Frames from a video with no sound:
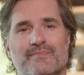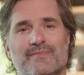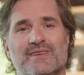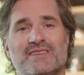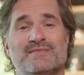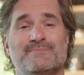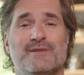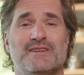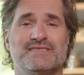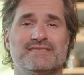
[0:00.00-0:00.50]

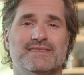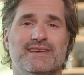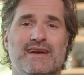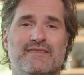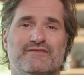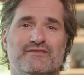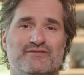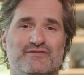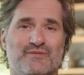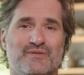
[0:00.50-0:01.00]
Especially
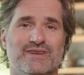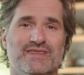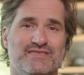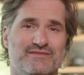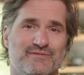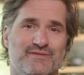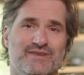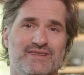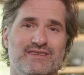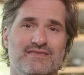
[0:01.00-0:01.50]
after
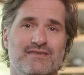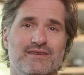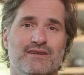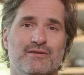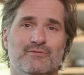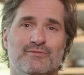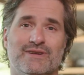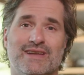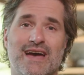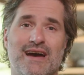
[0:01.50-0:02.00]
2020,
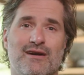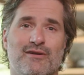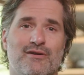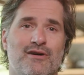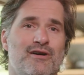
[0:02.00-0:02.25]
we're now